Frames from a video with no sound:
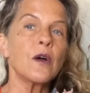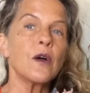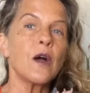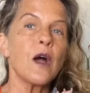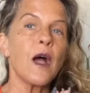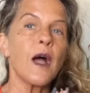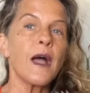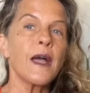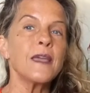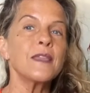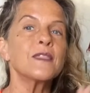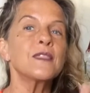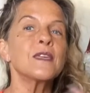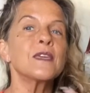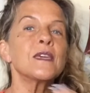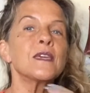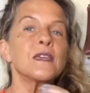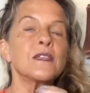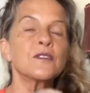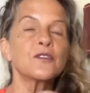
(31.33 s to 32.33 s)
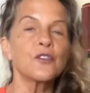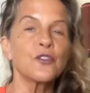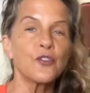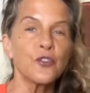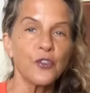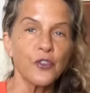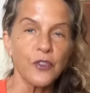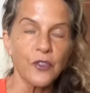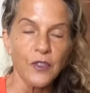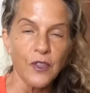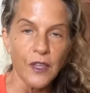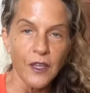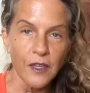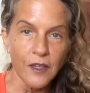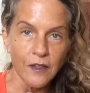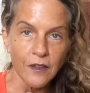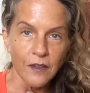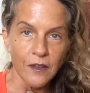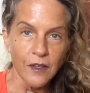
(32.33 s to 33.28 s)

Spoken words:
I think it's a good thing,